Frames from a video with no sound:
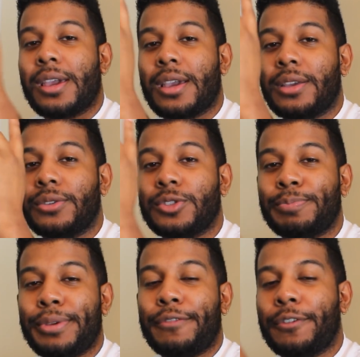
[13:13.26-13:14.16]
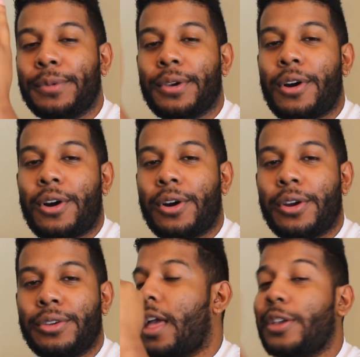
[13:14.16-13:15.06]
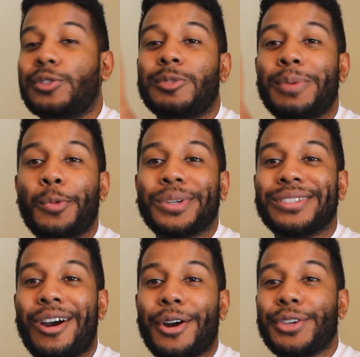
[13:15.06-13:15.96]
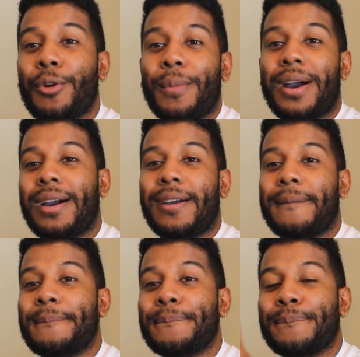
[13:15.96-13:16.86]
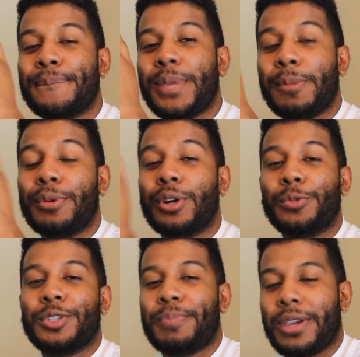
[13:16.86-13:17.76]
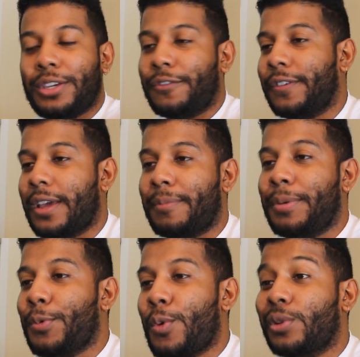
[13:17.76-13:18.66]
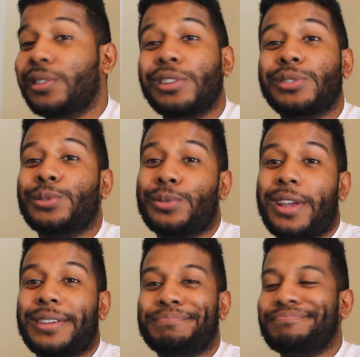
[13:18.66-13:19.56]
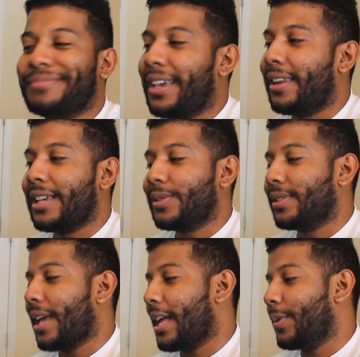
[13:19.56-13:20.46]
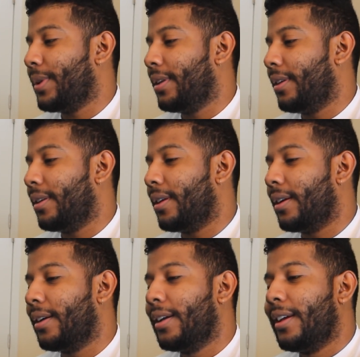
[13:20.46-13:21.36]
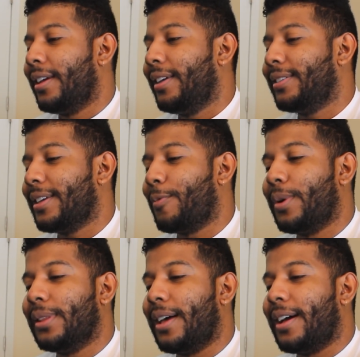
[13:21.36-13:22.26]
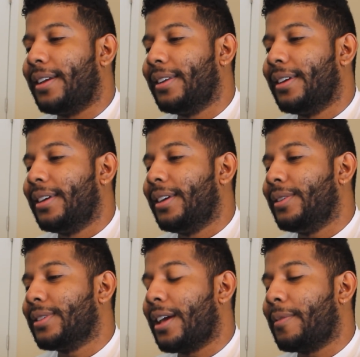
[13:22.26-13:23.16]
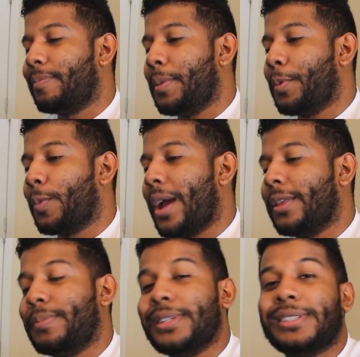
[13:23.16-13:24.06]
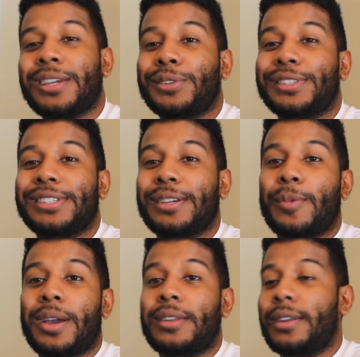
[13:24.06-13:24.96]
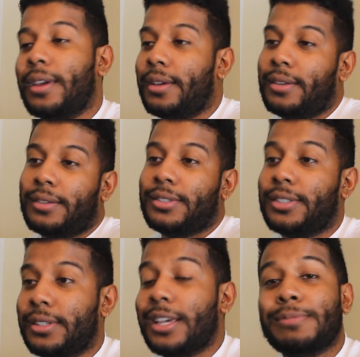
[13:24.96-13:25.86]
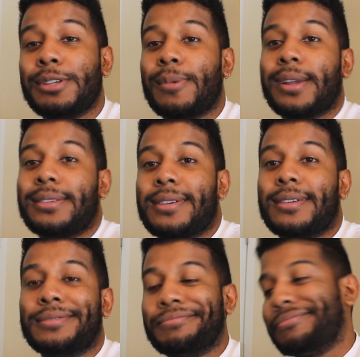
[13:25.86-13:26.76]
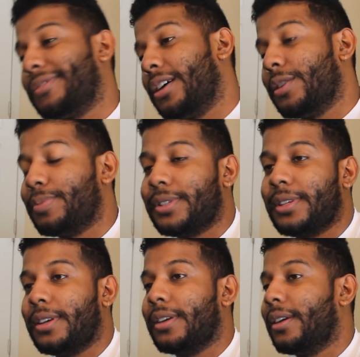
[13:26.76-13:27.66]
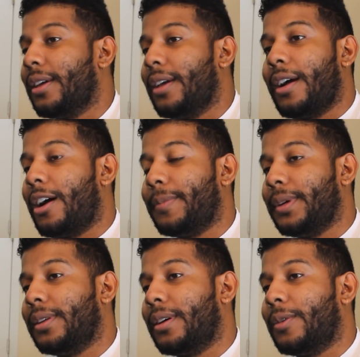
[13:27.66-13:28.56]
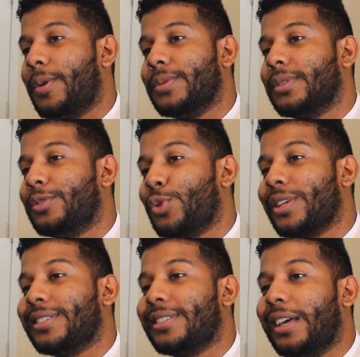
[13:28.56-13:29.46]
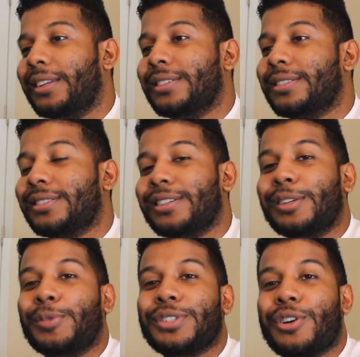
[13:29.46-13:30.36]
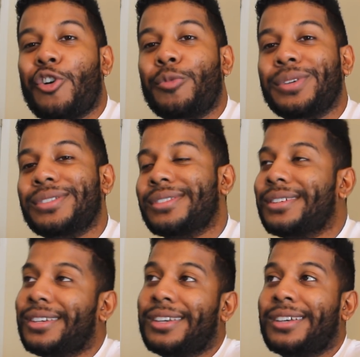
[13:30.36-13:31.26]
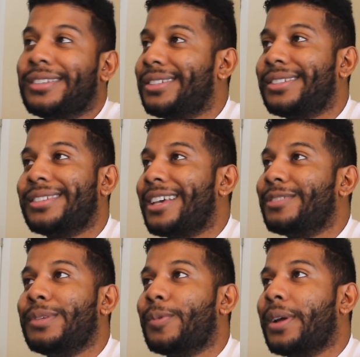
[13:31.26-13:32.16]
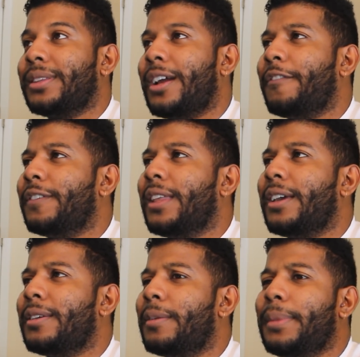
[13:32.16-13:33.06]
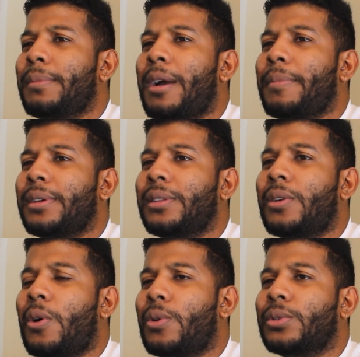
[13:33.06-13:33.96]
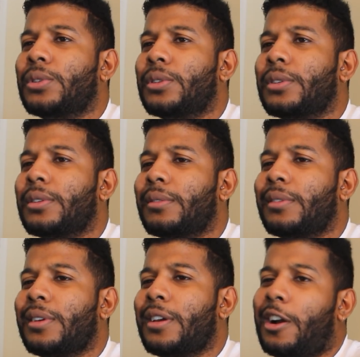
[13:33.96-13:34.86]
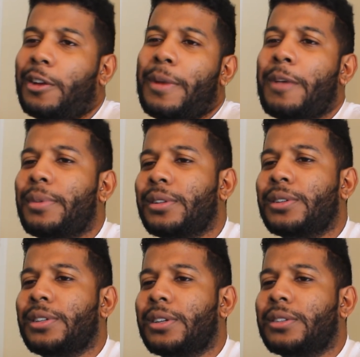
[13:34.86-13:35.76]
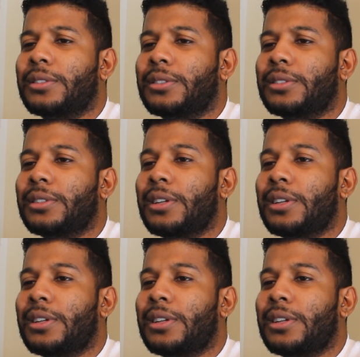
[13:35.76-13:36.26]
and you speak from your heart, and you speak what's on your mind, people are gonna respect you for that. People won't look through that. And that's exactly what he did there. He said one line. He was like, people would rather be single to see a wedding day. Shit, that's me right there. 100%. I mean, what was it? Drinking Stellas, chilling with your homies. That's me right there. I feel like Amine might be a little older, or he might be a little younger.